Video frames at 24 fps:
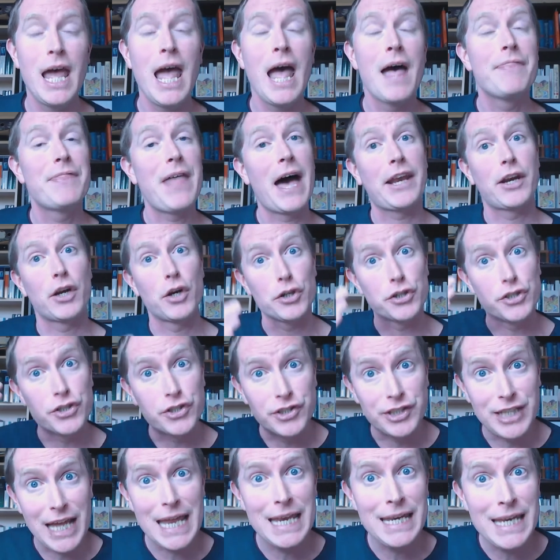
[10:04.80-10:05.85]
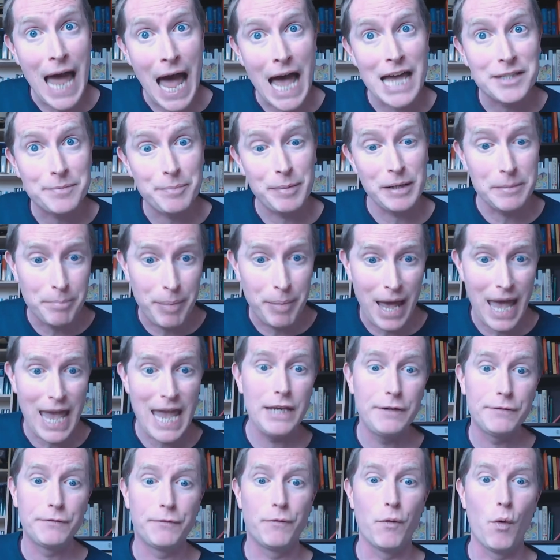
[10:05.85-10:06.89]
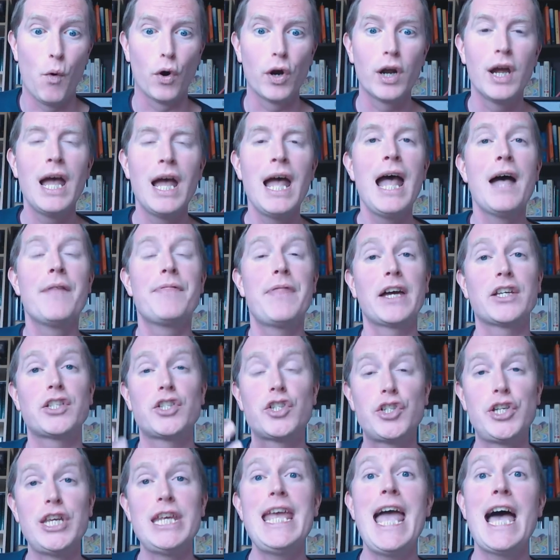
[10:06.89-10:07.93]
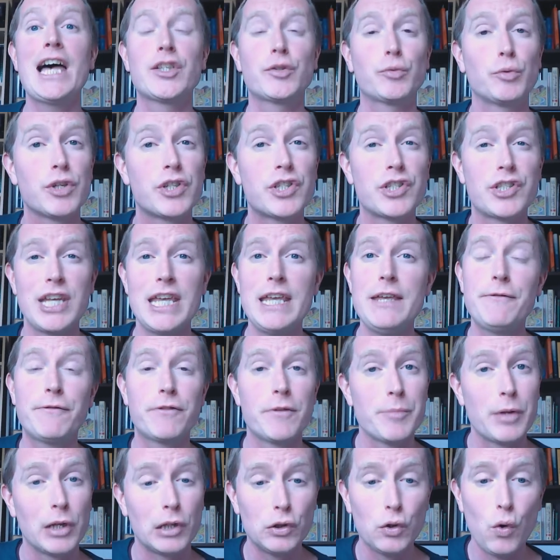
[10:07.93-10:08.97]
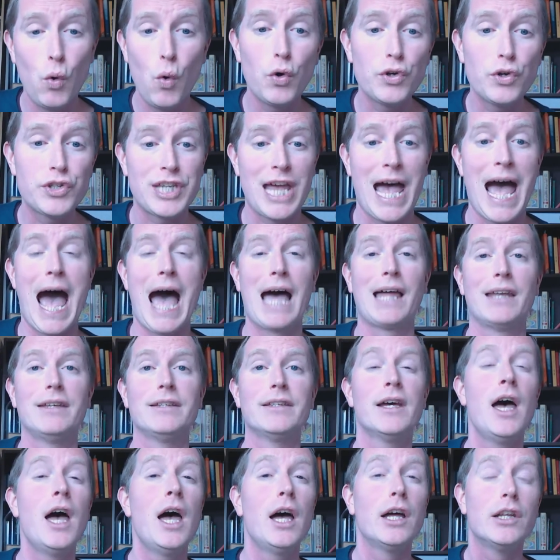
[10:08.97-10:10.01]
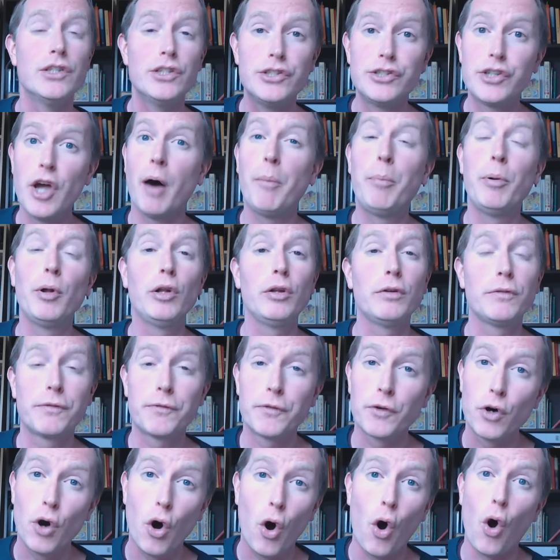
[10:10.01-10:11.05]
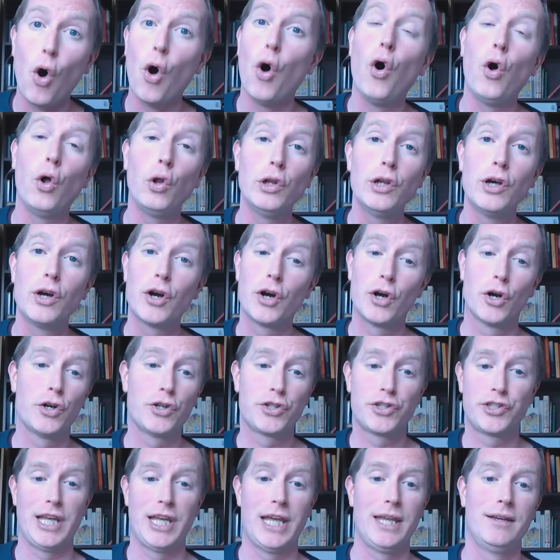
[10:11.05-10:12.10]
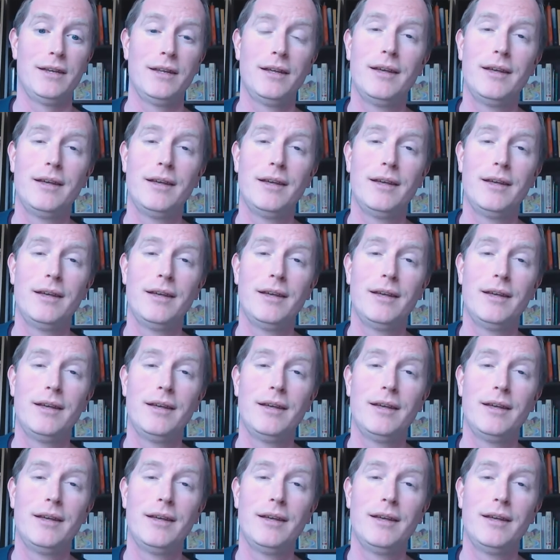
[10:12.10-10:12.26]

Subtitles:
that her sin has been paid for, that she has received from the Lord's hand double for all her sin.